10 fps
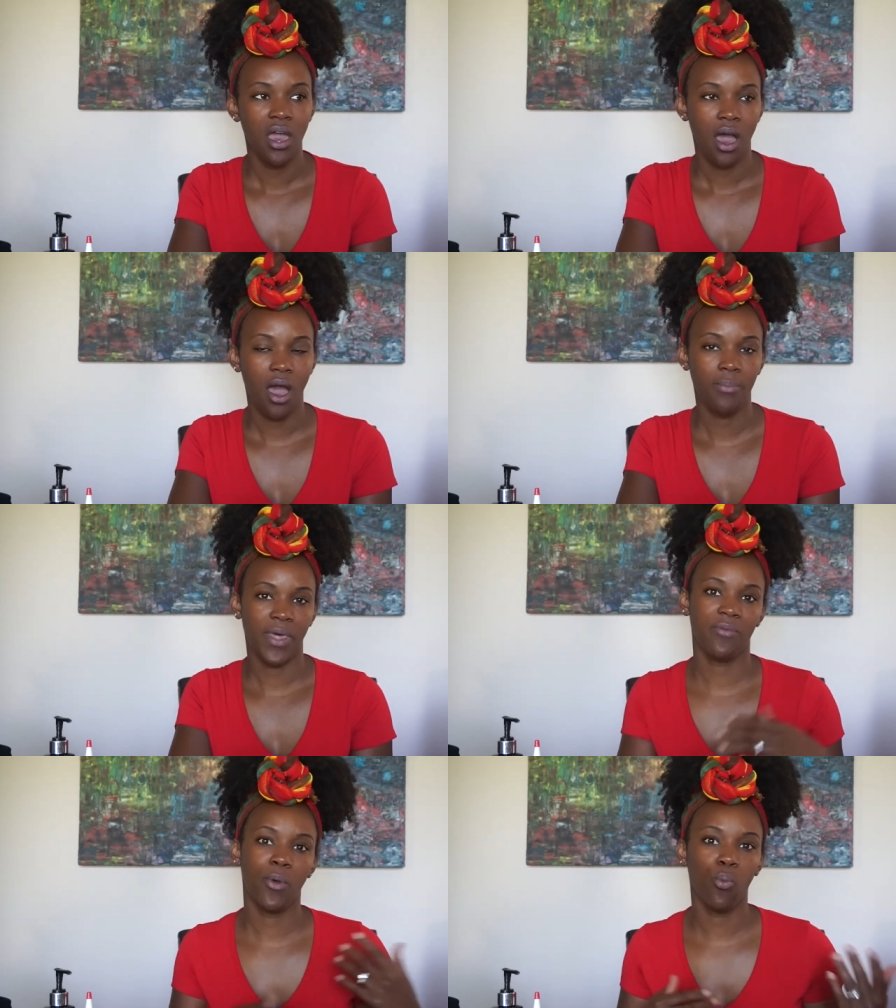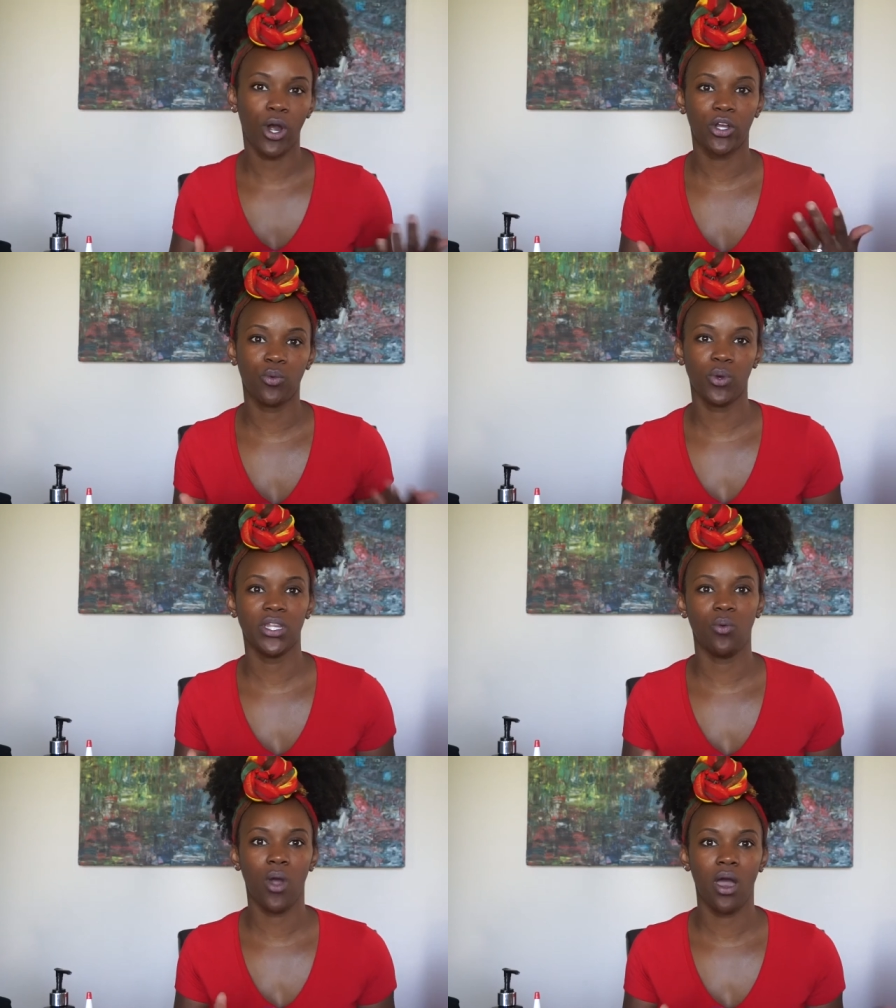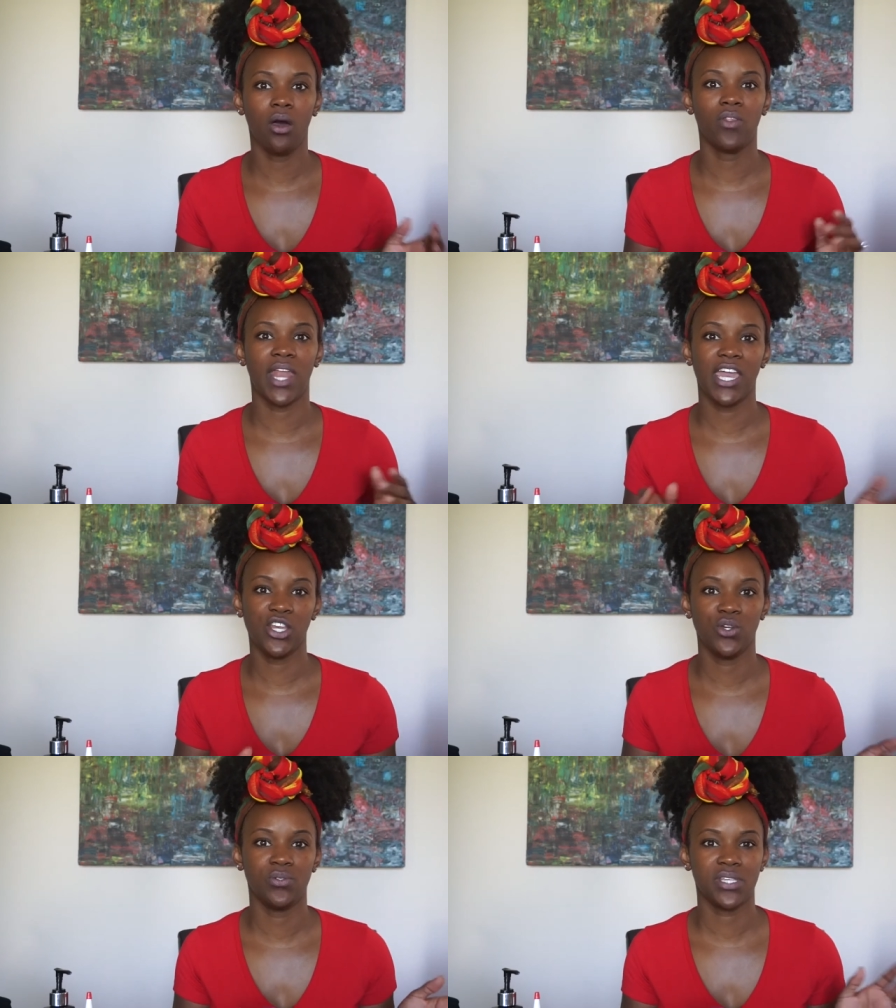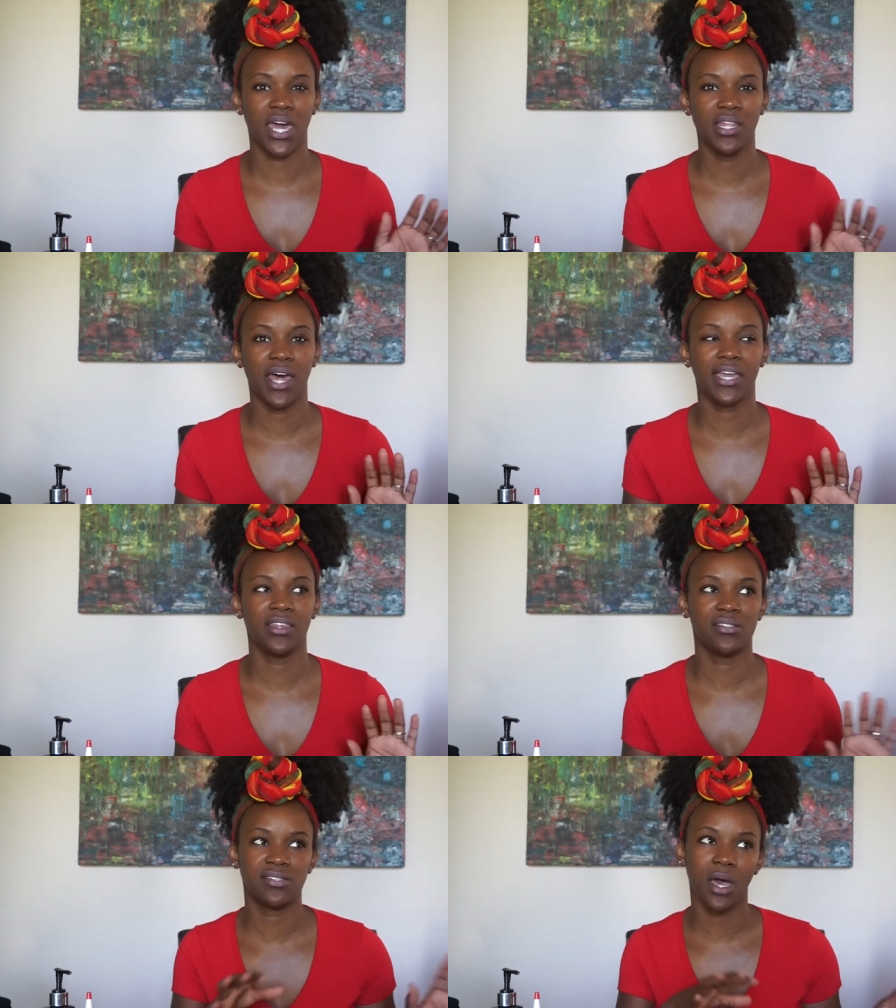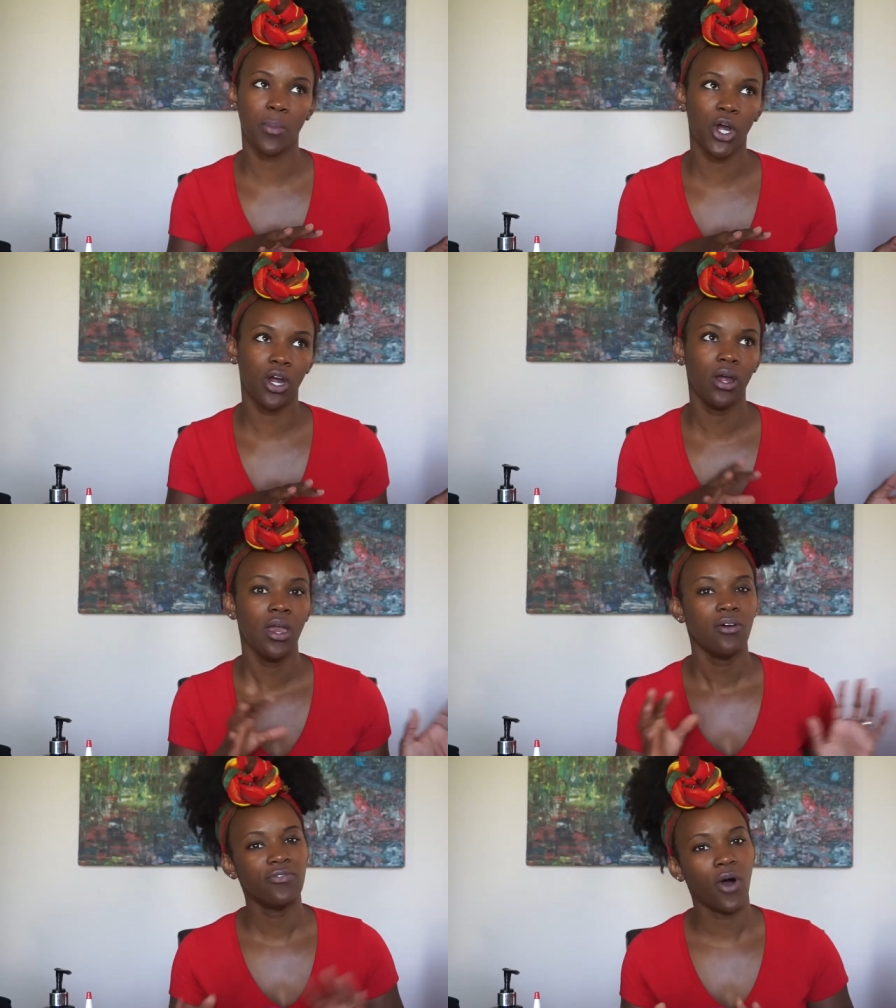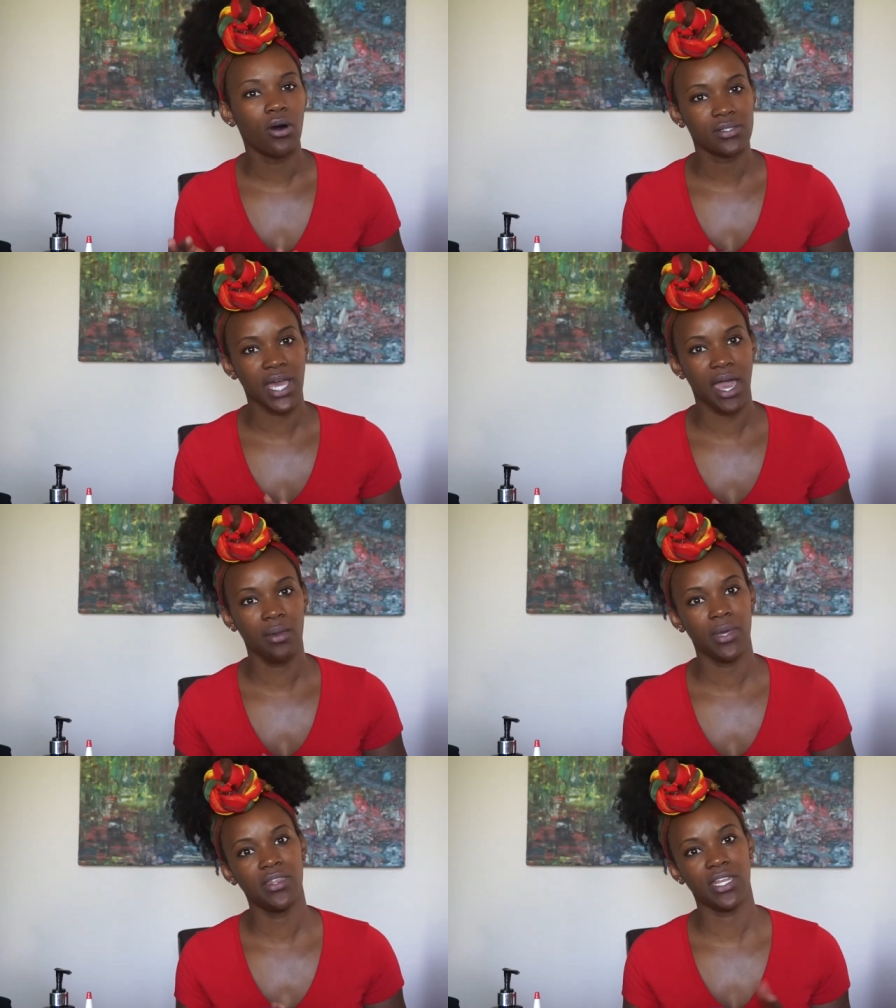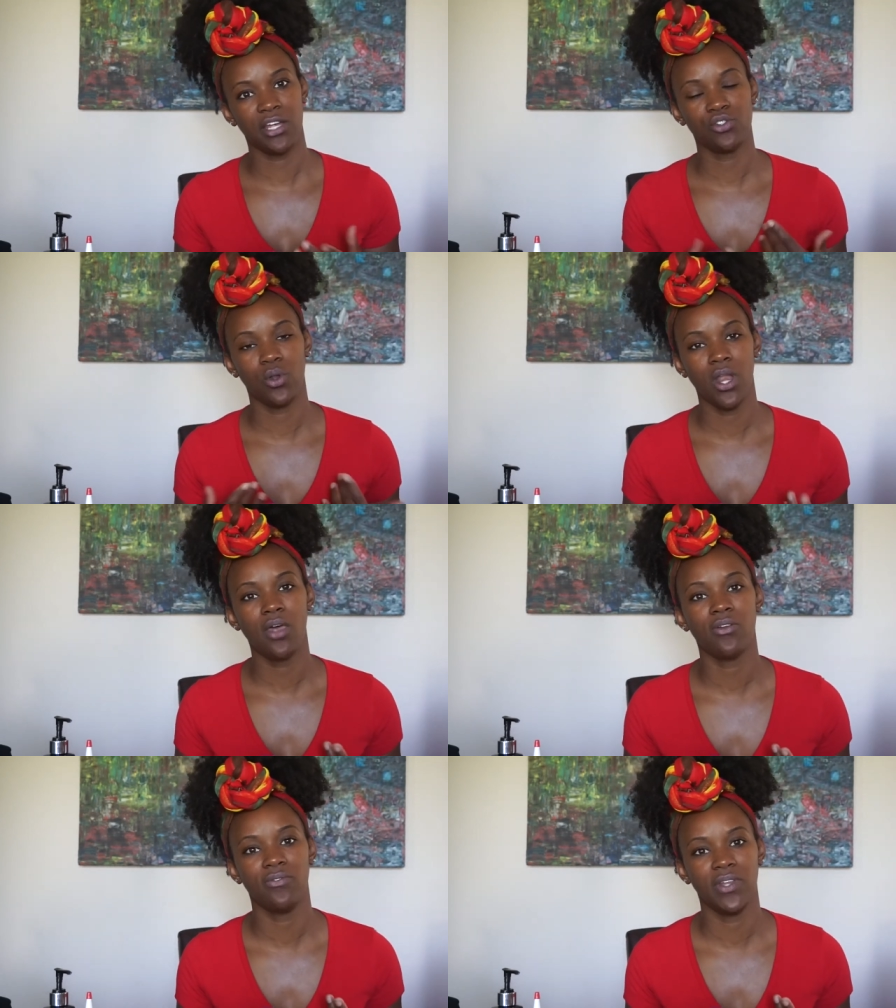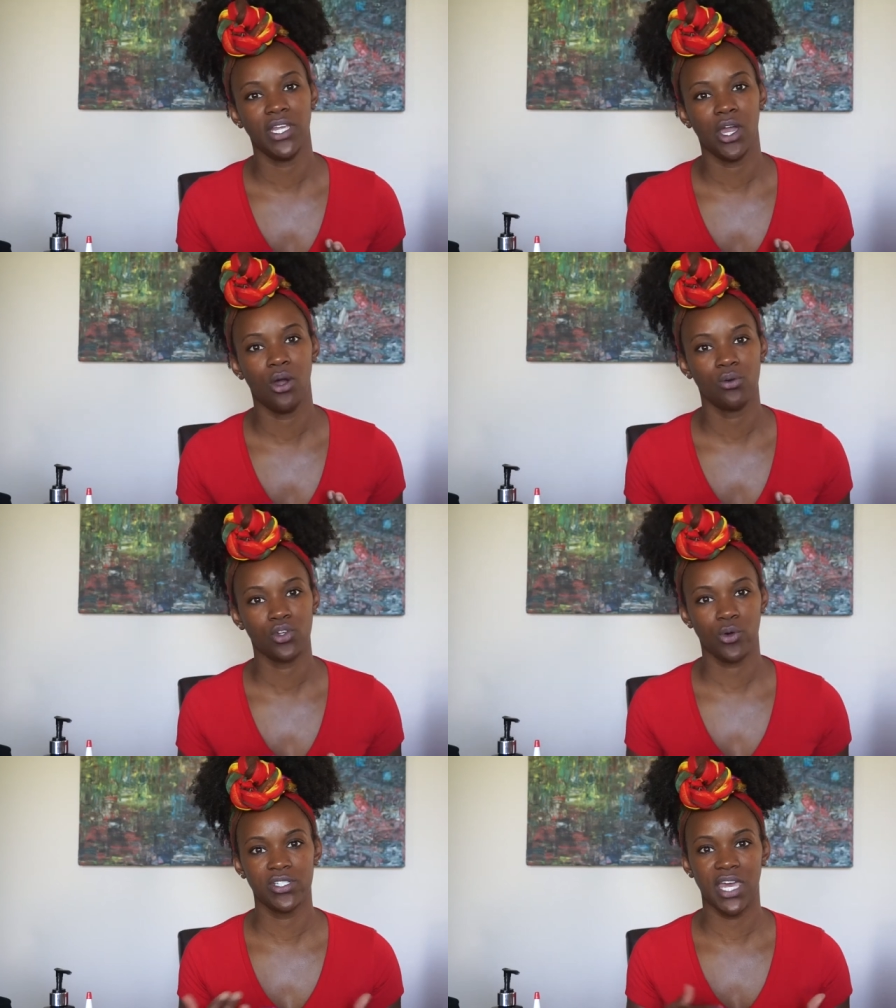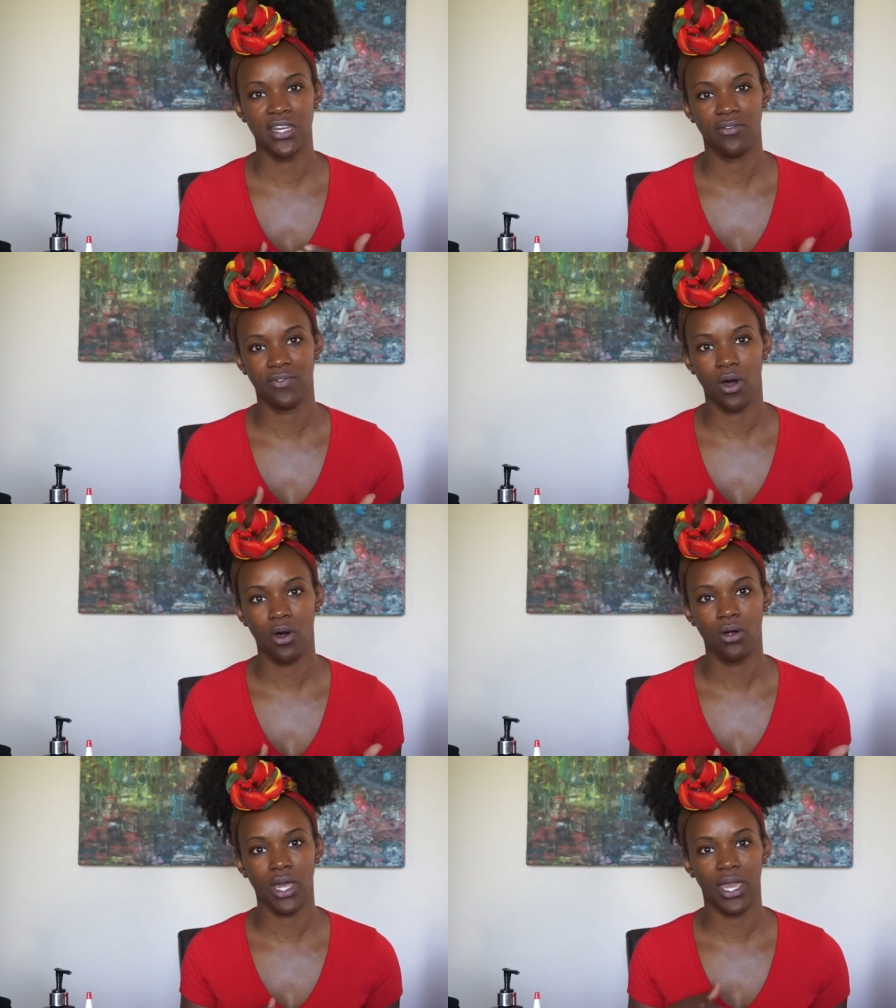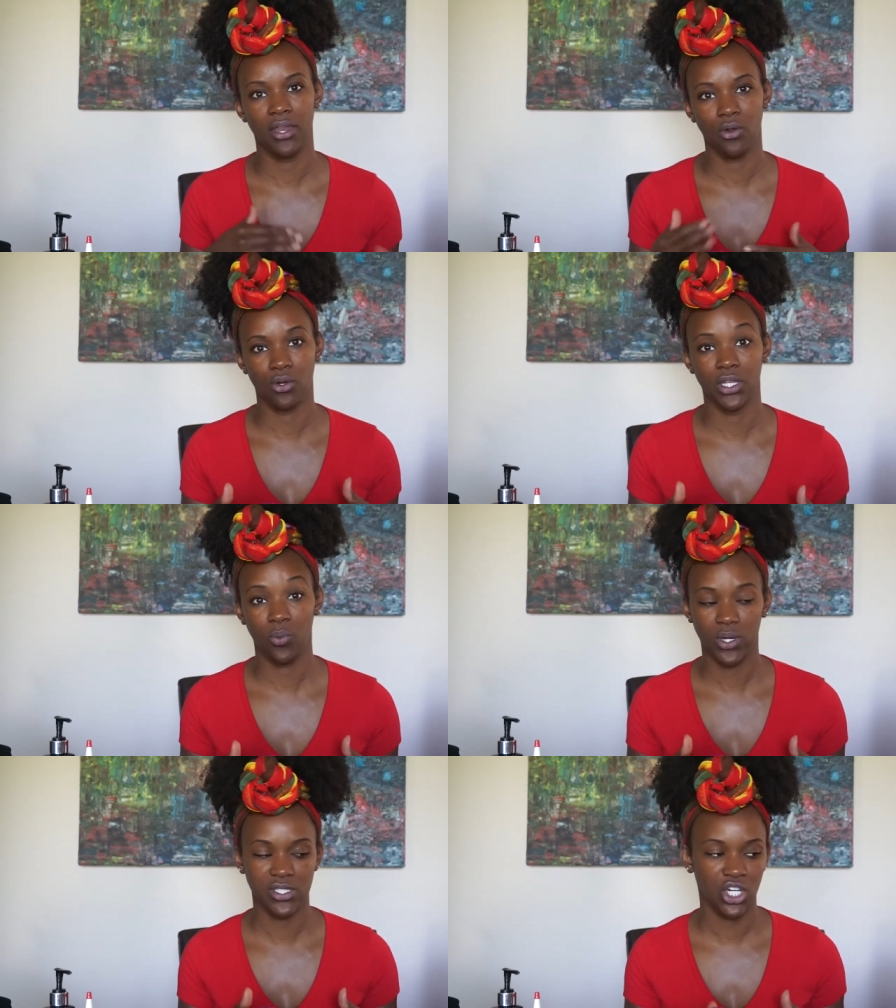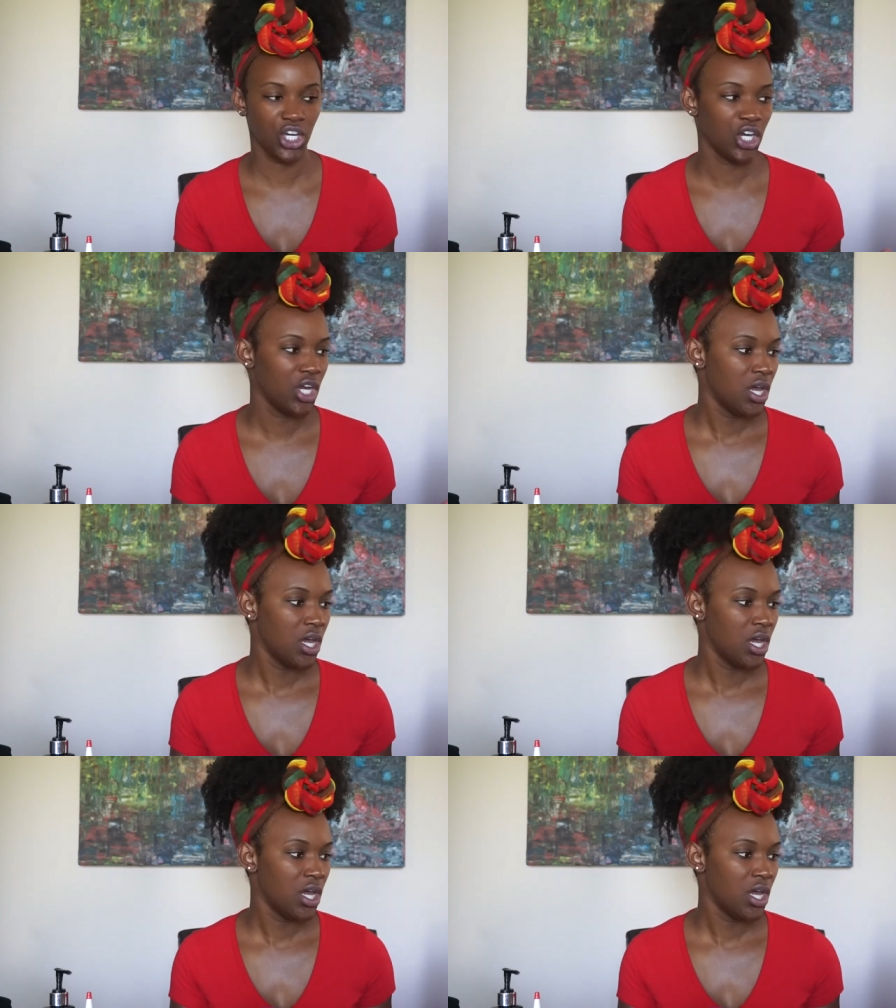um, that have been working really well that I use kind of like the summer, fall time, and then I'll do another video towards the end of fall and early winter.